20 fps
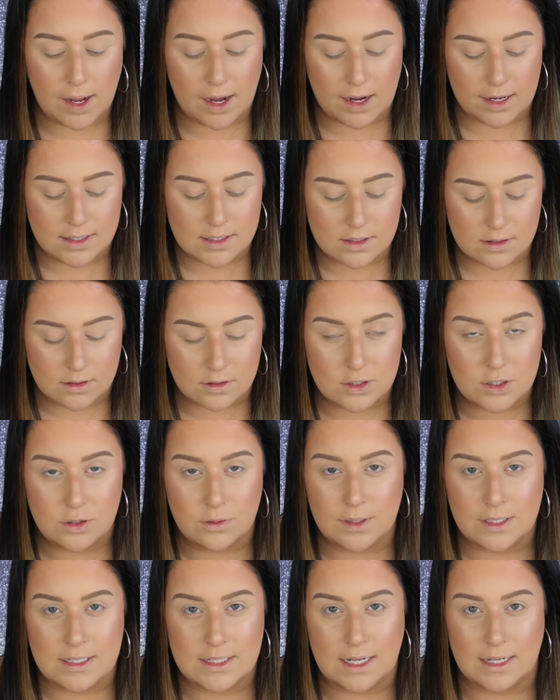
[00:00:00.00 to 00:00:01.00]
my eyes look
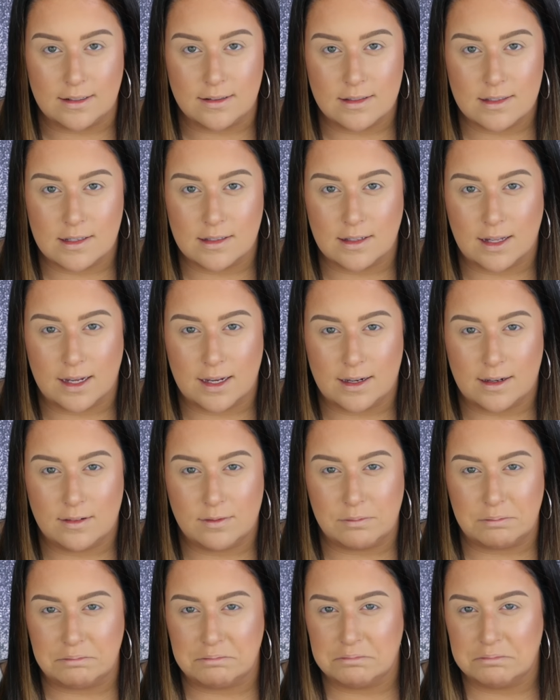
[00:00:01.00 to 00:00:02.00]
too intense and like
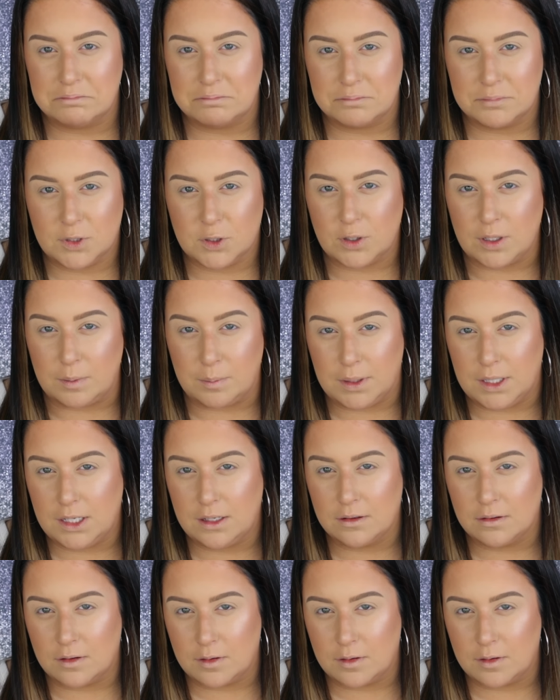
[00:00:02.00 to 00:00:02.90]
creepy